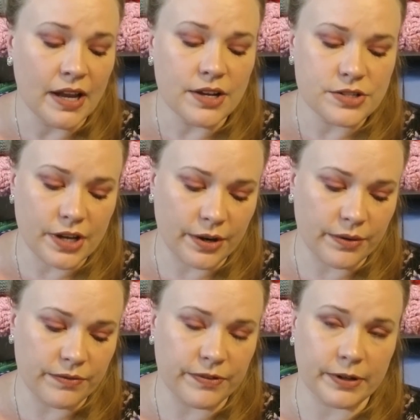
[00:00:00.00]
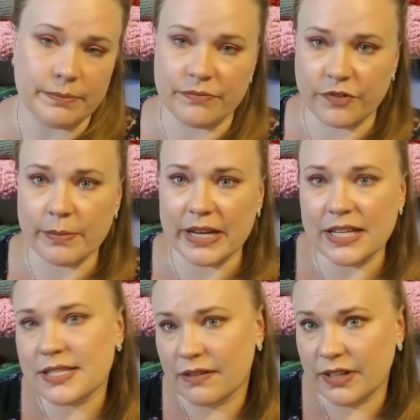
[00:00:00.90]
So for me,
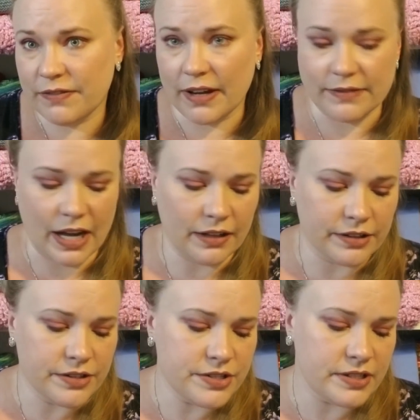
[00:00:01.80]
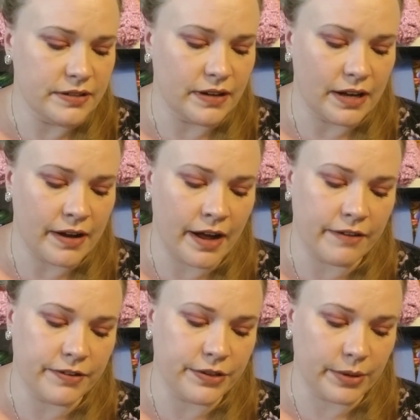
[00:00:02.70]
it's $75
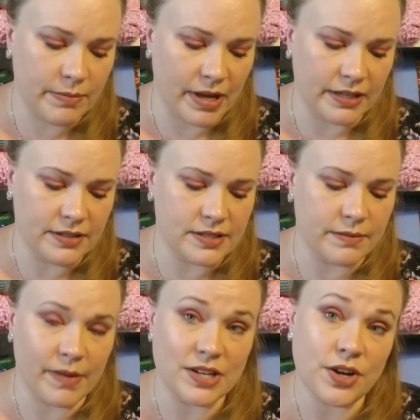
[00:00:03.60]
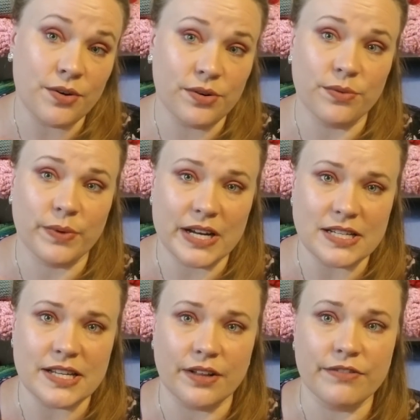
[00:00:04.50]
for 3 months. My total
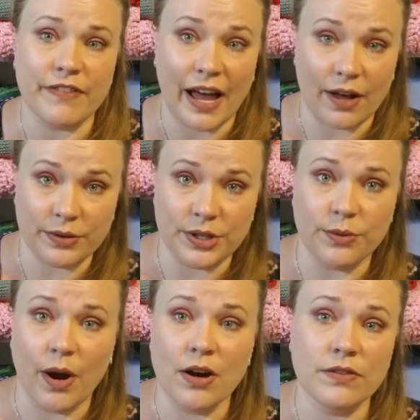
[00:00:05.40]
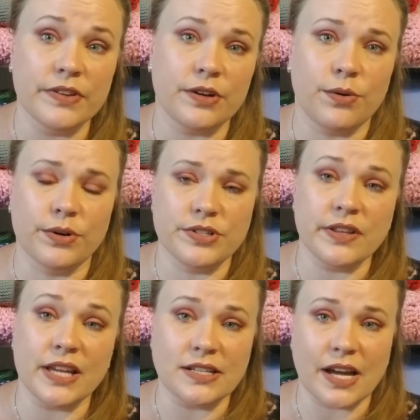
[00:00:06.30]
retail value over the course of
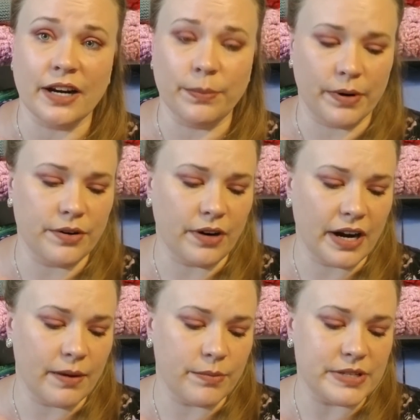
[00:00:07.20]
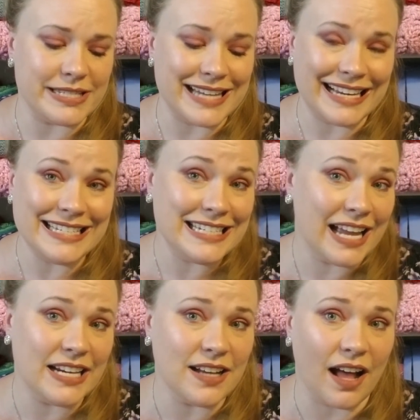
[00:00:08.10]
the entire program was
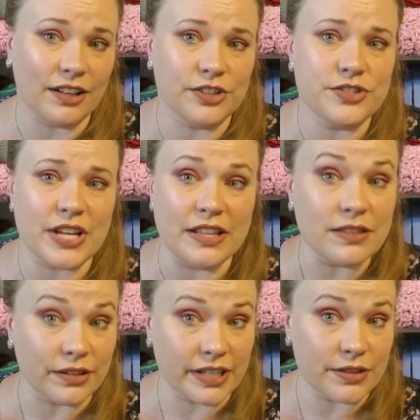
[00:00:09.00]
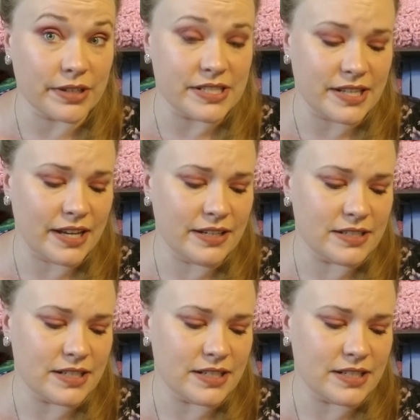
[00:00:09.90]
$99.33.